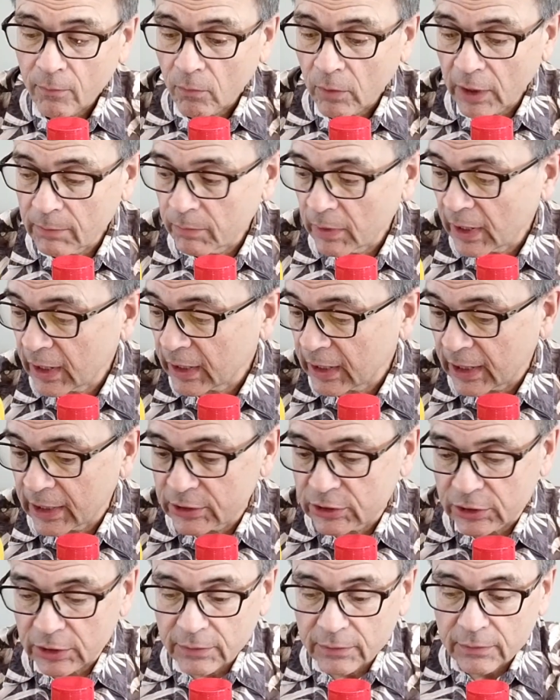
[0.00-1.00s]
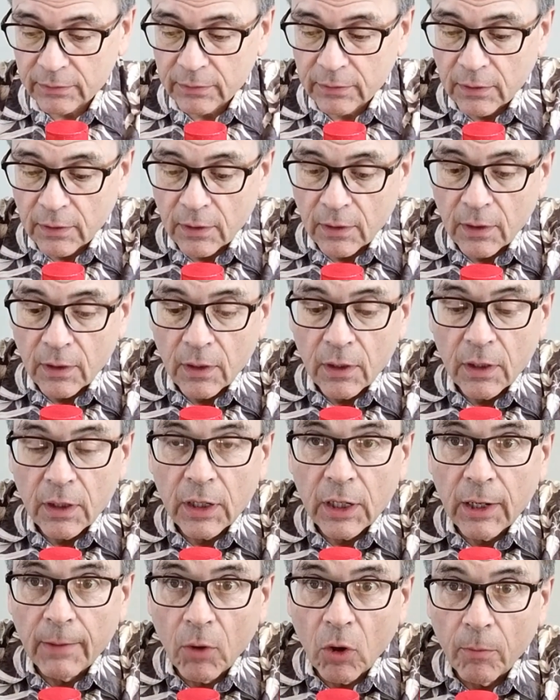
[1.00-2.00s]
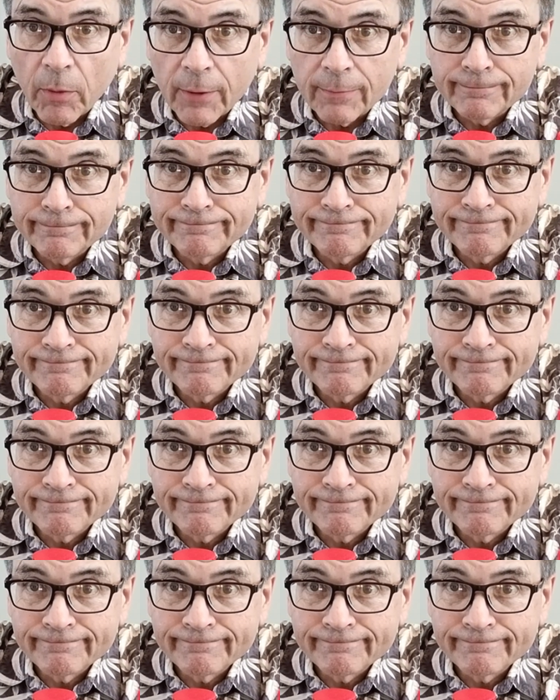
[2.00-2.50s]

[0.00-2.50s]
Right back at you in a moment.